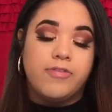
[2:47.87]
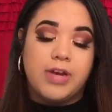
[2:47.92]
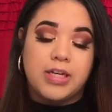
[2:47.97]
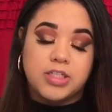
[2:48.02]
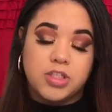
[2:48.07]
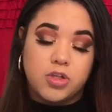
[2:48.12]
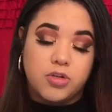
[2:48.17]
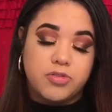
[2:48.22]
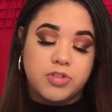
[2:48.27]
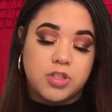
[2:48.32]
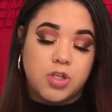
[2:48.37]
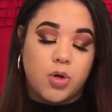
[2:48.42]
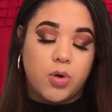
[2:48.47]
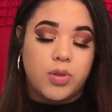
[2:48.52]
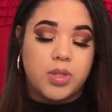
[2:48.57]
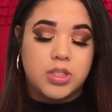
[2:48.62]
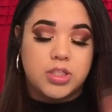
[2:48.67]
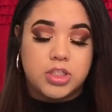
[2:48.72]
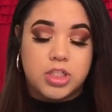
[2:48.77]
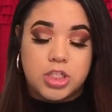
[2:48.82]
Fashion Nova is
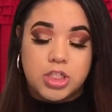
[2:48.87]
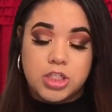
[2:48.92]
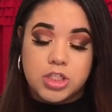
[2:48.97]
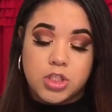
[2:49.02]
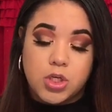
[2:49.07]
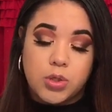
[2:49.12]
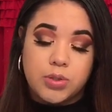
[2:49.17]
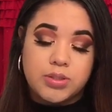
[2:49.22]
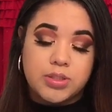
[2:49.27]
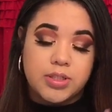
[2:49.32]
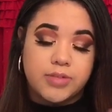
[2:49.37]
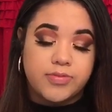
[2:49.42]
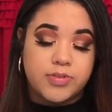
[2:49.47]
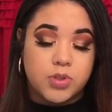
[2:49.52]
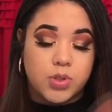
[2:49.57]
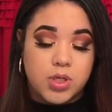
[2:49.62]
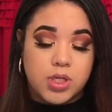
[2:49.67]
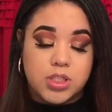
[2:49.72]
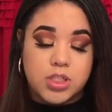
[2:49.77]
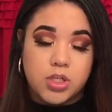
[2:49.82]
clothing, Shein is clothing,
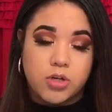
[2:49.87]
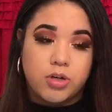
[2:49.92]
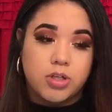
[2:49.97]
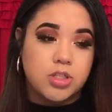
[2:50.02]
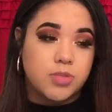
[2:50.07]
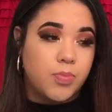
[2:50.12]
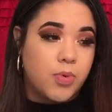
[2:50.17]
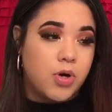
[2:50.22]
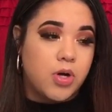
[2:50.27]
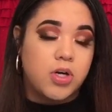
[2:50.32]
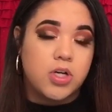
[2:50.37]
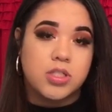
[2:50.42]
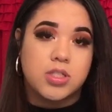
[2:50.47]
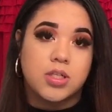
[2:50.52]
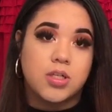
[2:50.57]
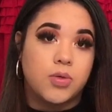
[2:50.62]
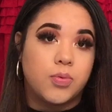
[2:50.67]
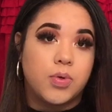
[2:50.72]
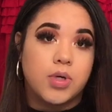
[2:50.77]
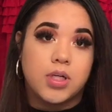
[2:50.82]
Victoria's Secret's balls,
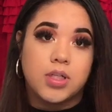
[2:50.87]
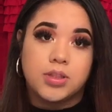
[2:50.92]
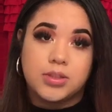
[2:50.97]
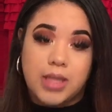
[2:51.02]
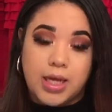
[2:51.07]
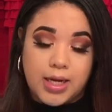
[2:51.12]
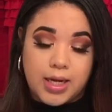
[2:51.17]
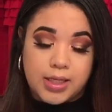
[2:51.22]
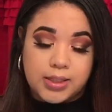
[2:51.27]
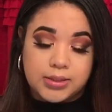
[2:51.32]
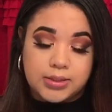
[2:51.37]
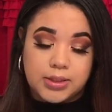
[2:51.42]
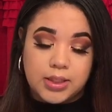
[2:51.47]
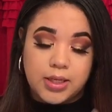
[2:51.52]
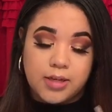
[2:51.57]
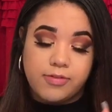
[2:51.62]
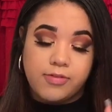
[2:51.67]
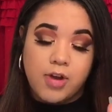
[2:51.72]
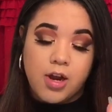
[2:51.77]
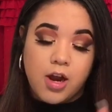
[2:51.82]
underwear, that kind of
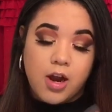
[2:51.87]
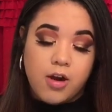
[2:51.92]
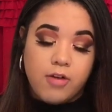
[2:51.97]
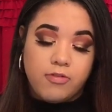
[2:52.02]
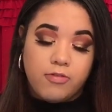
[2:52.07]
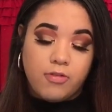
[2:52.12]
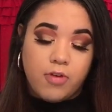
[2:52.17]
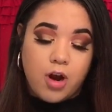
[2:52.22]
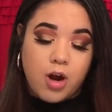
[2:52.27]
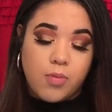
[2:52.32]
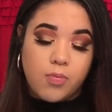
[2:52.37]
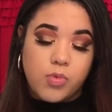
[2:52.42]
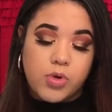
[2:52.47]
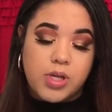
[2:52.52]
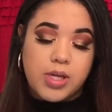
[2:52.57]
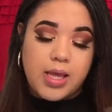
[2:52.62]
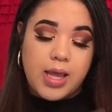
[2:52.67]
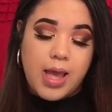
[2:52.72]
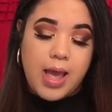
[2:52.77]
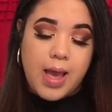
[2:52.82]
stuff.
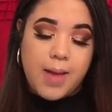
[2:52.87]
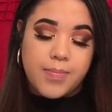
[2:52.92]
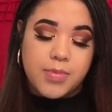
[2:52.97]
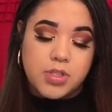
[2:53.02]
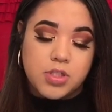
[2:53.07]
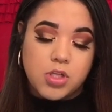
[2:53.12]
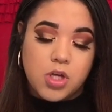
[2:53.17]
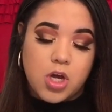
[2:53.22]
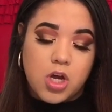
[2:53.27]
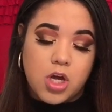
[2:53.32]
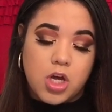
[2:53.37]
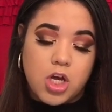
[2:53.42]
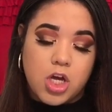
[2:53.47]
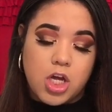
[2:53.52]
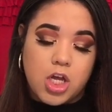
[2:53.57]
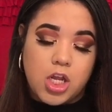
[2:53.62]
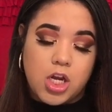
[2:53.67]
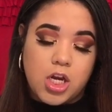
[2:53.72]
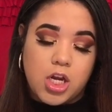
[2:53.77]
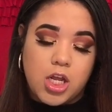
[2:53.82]
Romwe,
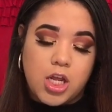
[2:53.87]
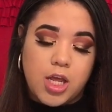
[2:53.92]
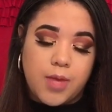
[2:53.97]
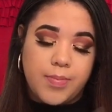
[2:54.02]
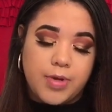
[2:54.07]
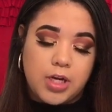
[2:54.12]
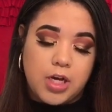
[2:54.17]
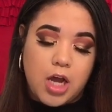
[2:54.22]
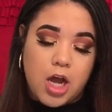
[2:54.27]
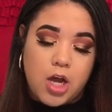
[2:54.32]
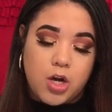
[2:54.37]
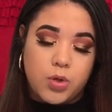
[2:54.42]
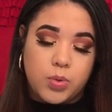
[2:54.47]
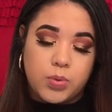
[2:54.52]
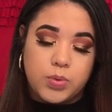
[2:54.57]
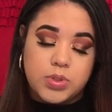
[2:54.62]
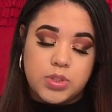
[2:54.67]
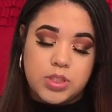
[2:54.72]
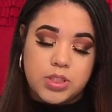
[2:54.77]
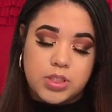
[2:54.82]
Amazon, and
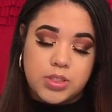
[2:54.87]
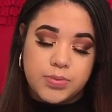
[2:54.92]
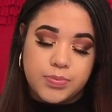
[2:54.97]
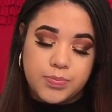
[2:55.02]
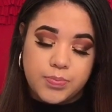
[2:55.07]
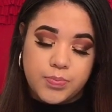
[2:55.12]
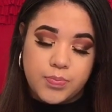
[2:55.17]
McDonald's.